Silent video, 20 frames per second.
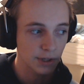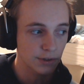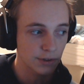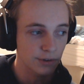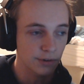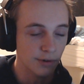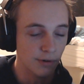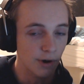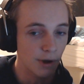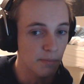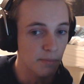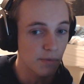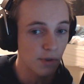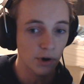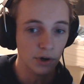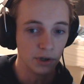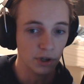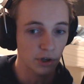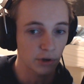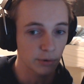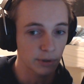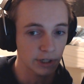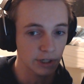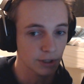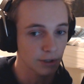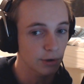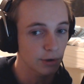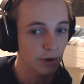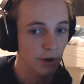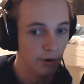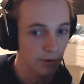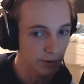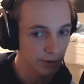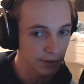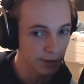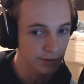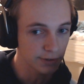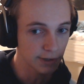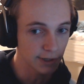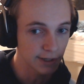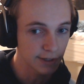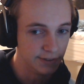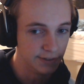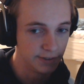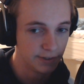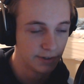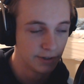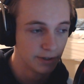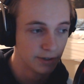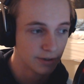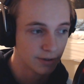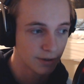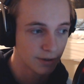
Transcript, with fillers: So I'm not going to include her on this list,